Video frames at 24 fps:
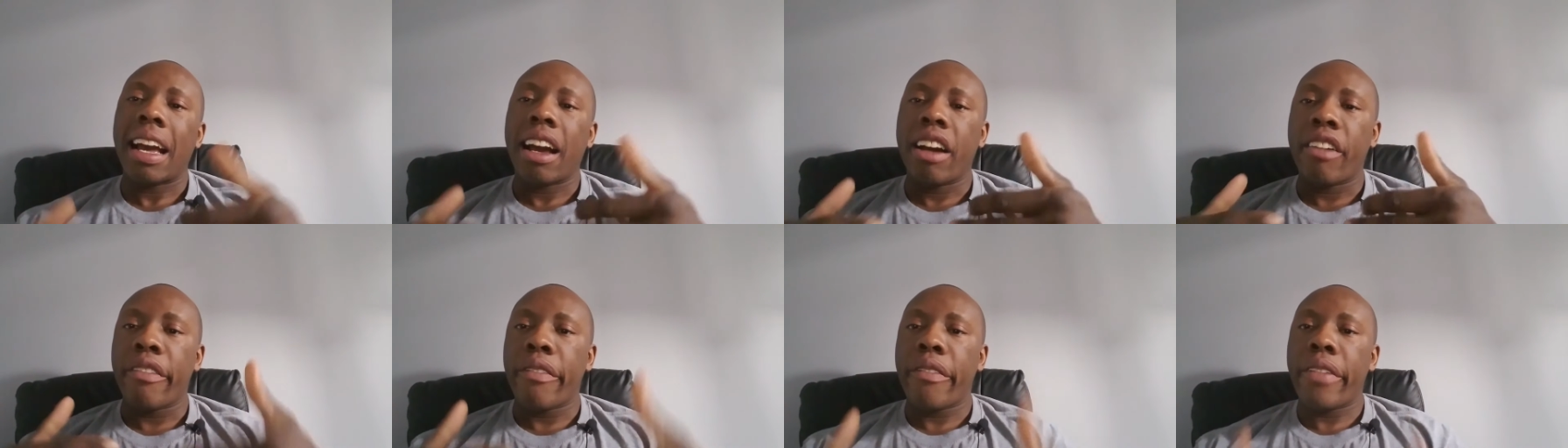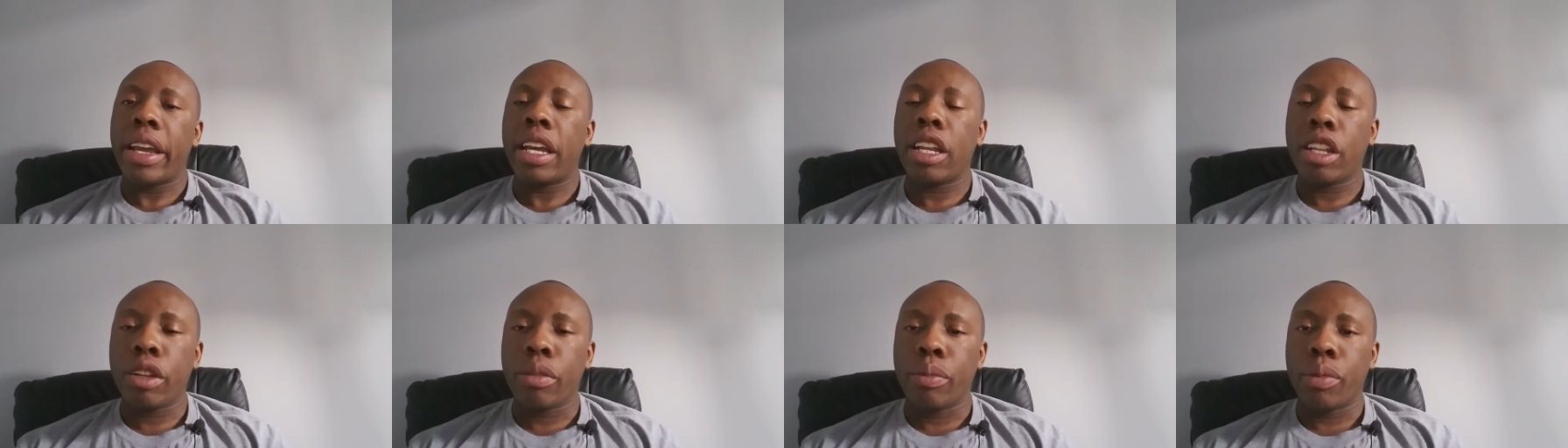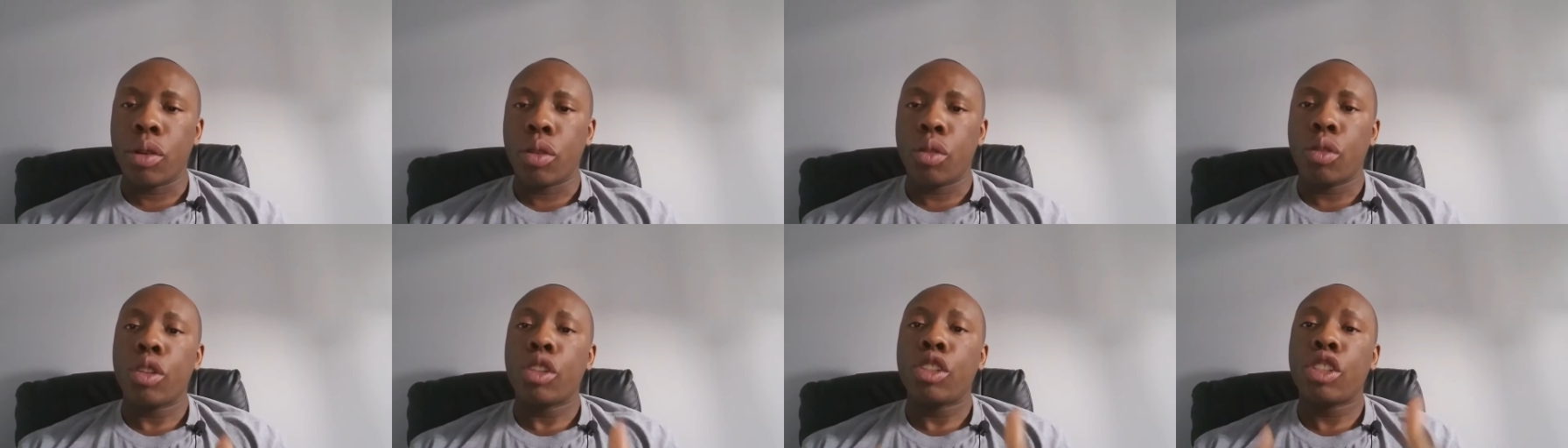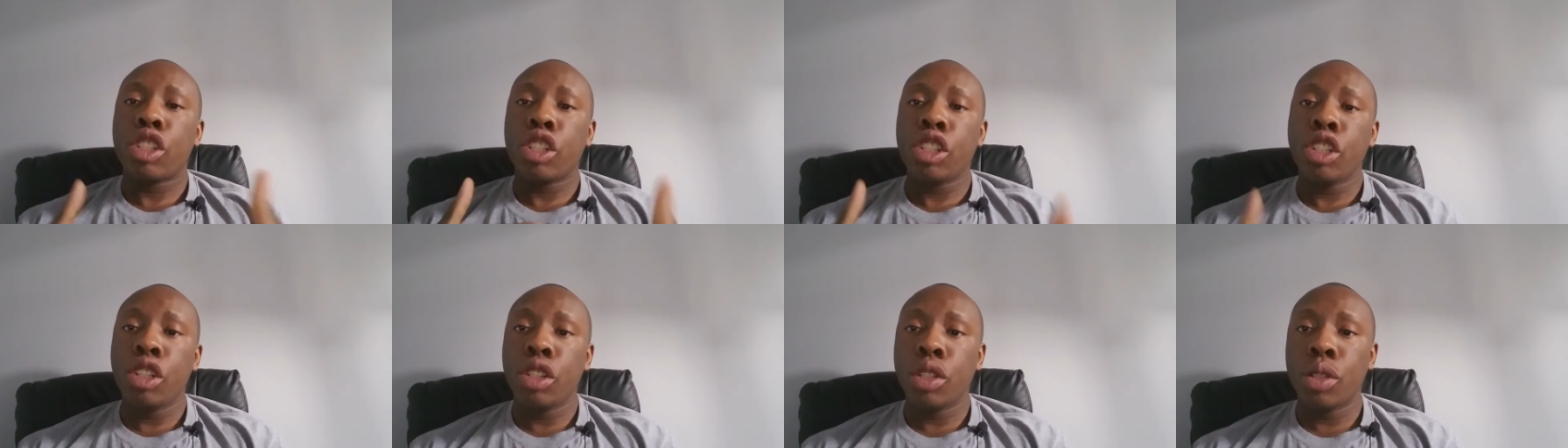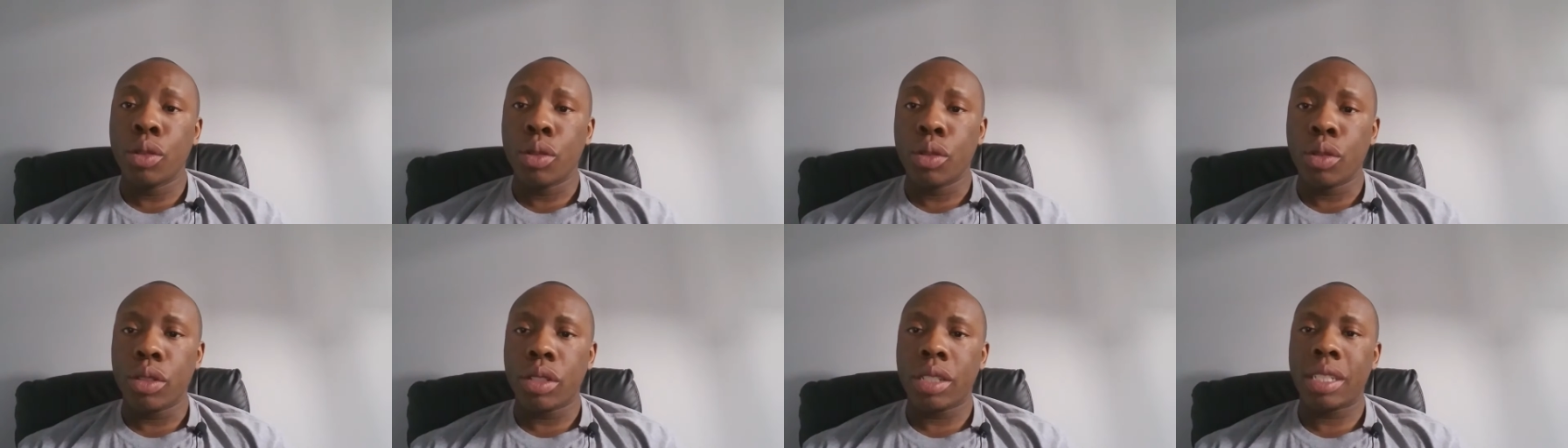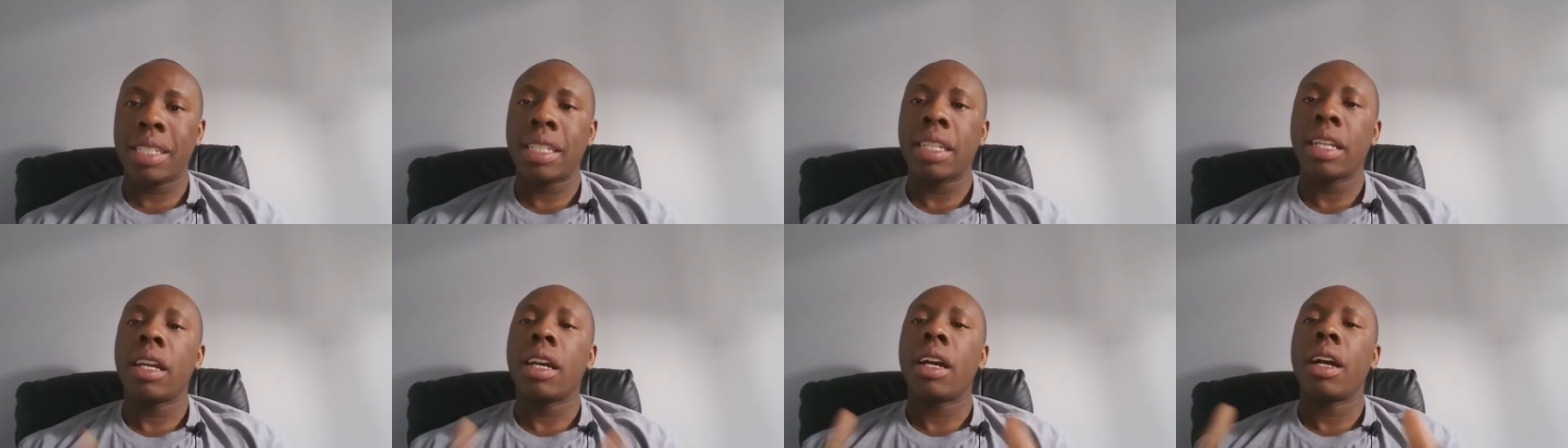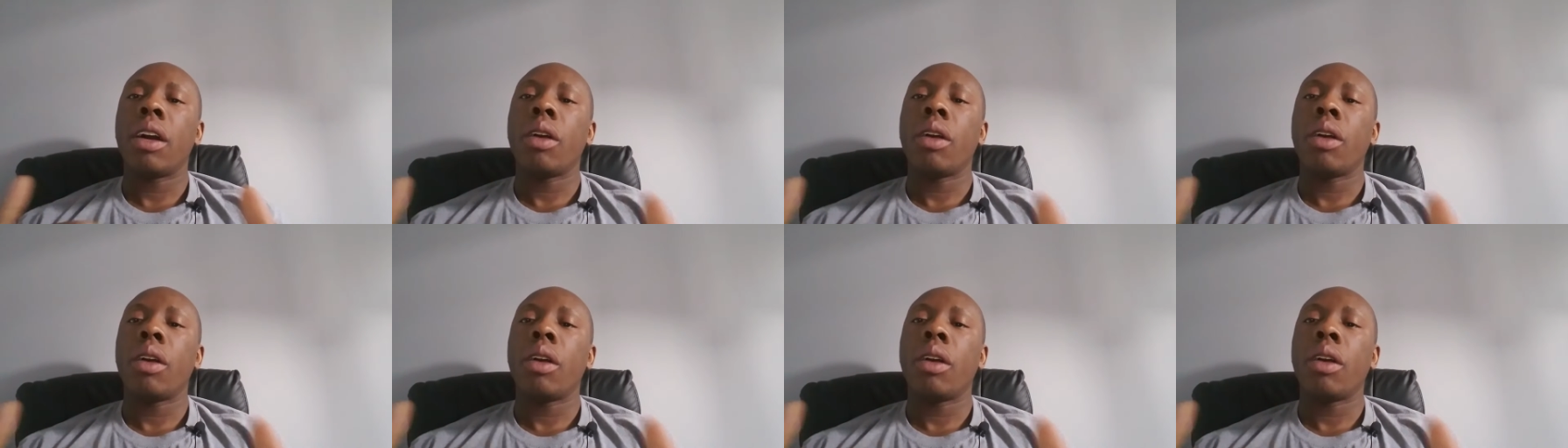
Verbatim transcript: available to use